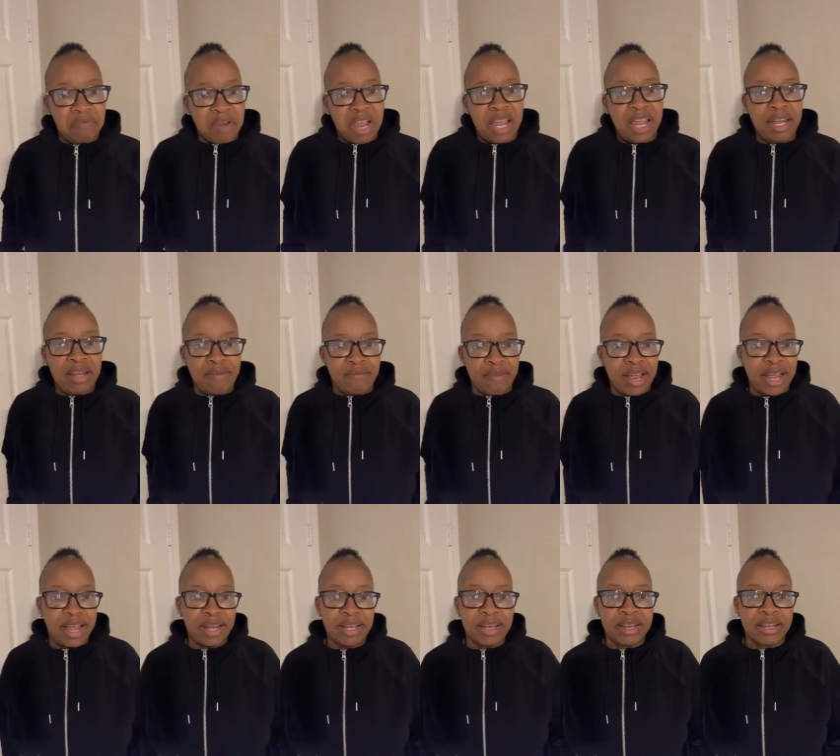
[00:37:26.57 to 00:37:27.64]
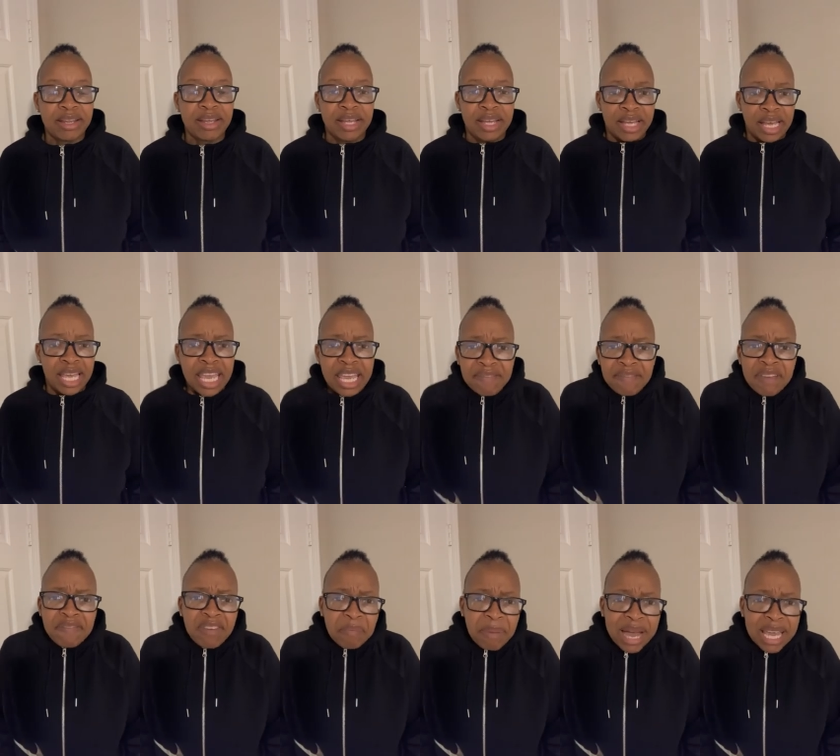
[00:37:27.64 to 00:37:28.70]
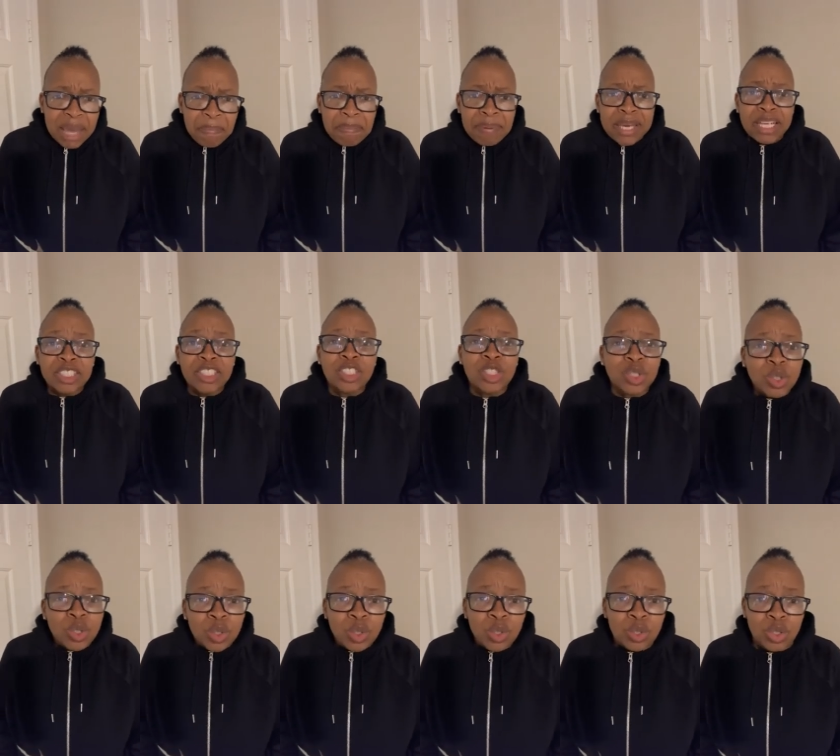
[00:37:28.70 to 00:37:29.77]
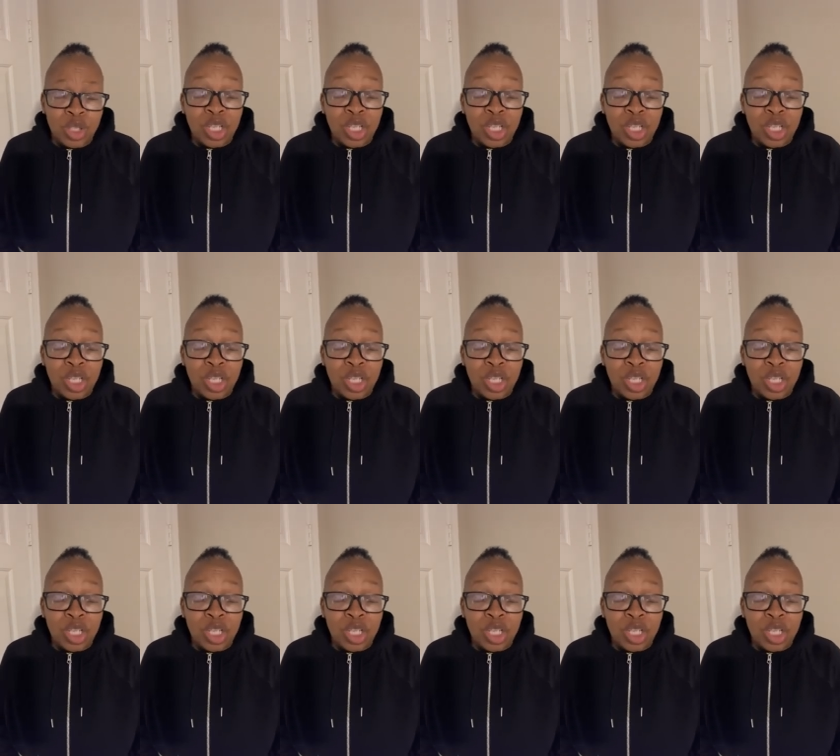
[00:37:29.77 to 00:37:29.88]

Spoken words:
Even if you buy a pair of shoes,